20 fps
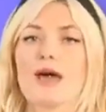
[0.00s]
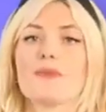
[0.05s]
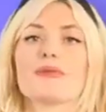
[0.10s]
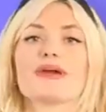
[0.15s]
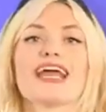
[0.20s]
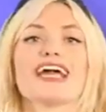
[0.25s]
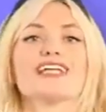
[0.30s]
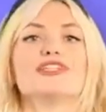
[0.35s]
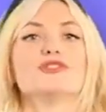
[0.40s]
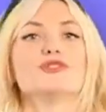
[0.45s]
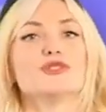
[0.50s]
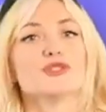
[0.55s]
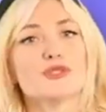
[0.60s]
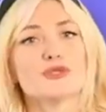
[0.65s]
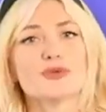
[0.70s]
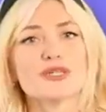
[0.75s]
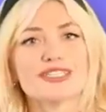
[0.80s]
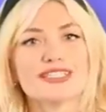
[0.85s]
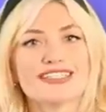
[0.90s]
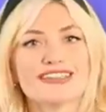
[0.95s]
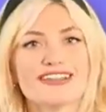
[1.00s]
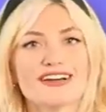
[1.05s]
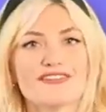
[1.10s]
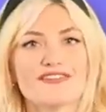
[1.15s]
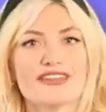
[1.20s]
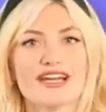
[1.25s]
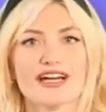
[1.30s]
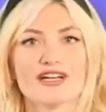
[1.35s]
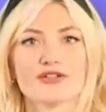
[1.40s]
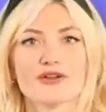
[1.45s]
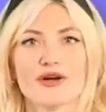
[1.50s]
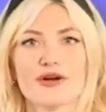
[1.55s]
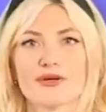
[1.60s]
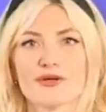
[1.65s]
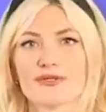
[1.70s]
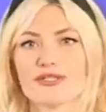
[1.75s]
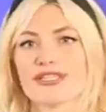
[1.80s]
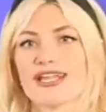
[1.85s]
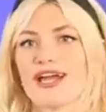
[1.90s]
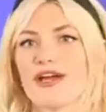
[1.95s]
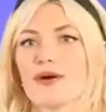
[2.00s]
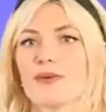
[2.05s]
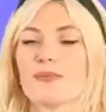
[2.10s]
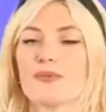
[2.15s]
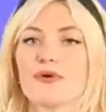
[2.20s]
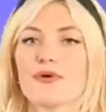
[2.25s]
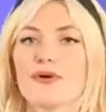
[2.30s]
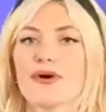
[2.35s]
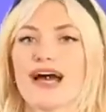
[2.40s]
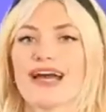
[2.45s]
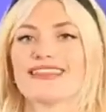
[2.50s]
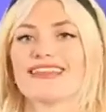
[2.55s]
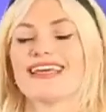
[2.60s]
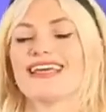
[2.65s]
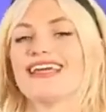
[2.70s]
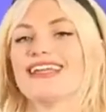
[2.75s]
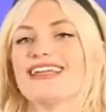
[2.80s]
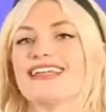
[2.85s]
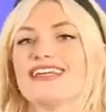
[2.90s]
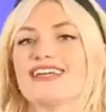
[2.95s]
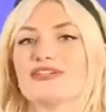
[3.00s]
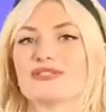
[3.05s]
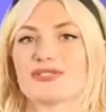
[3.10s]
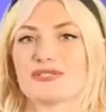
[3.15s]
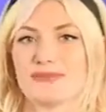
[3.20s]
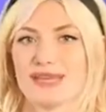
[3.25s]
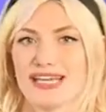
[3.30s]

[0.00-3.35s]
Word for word: but I do really love that grotto style pool at the Hidden Hills